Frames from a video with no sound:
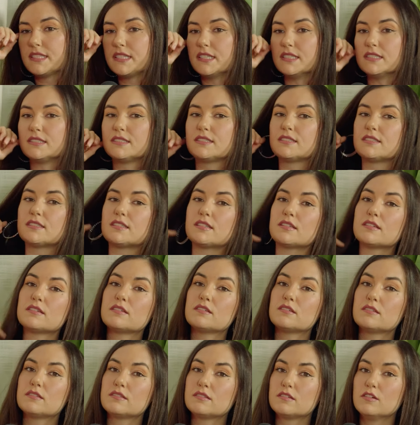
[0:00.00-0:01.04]
it's
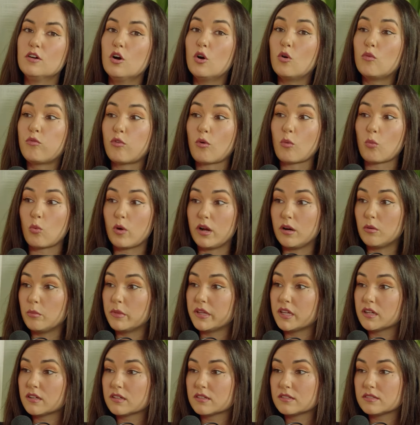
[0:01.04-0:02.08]

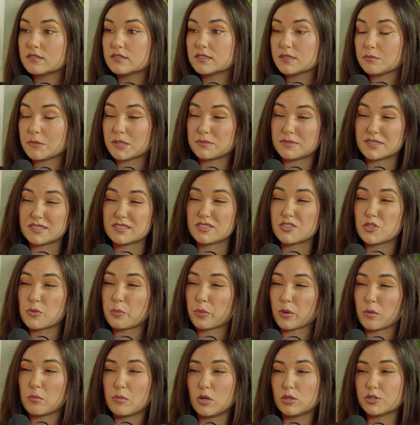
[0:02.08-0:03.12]
overwhelming sometimes yeah. it's
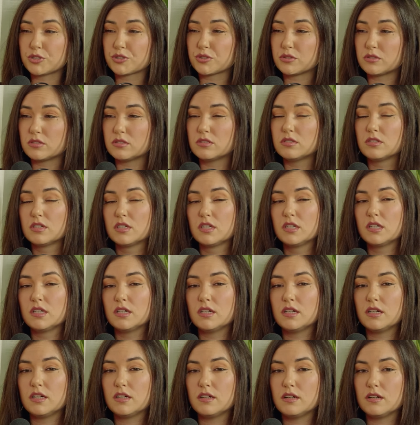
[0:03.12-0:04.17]
super emotional
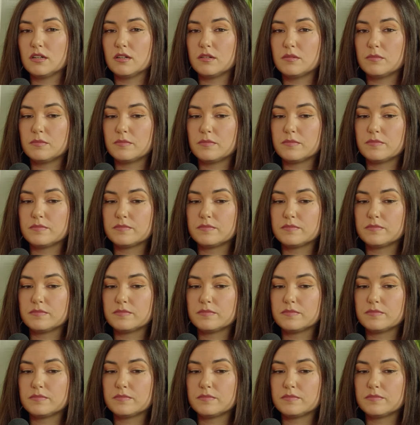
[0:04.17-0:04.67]
um,